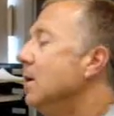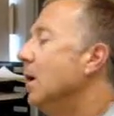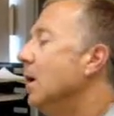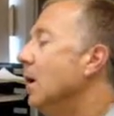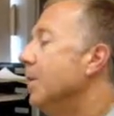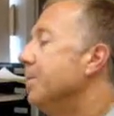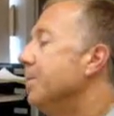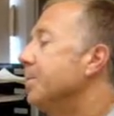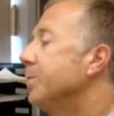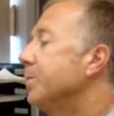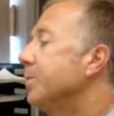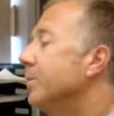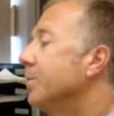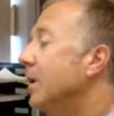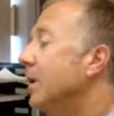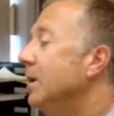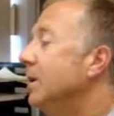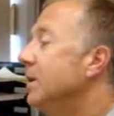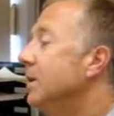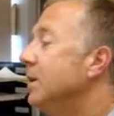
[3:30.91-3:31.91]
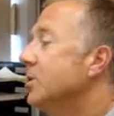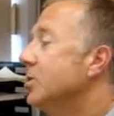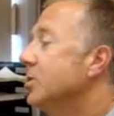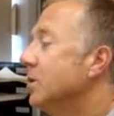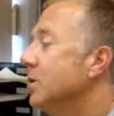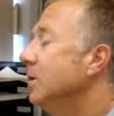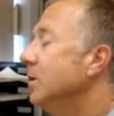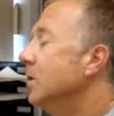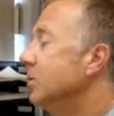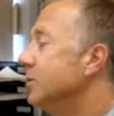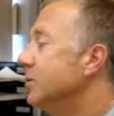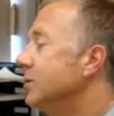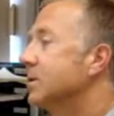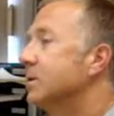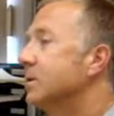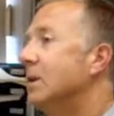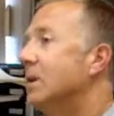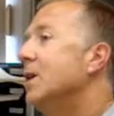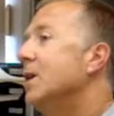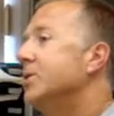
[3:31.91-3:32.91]
But in addition,
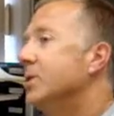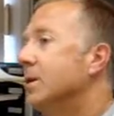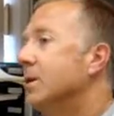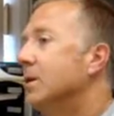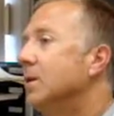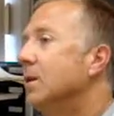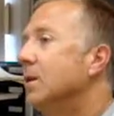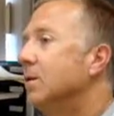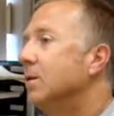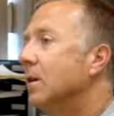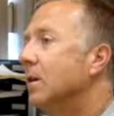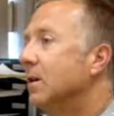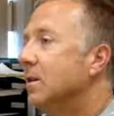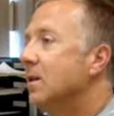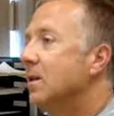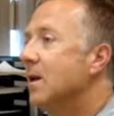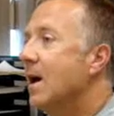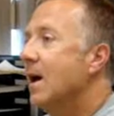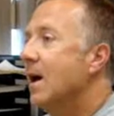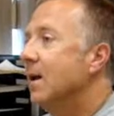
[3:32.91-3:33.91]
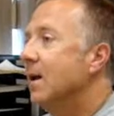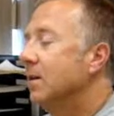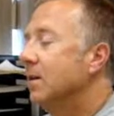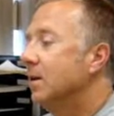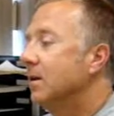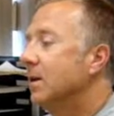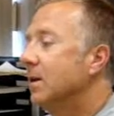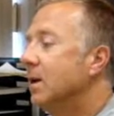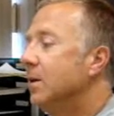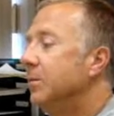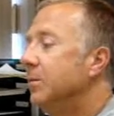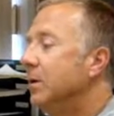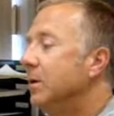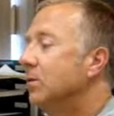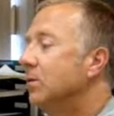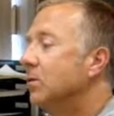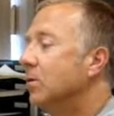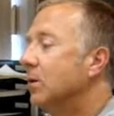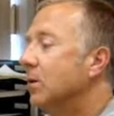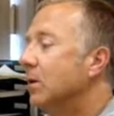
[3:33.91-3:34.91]
just logic and things like that can be
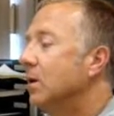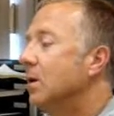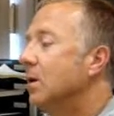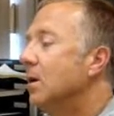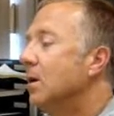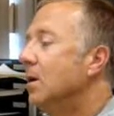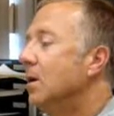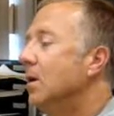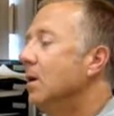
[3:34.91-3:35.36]
stored.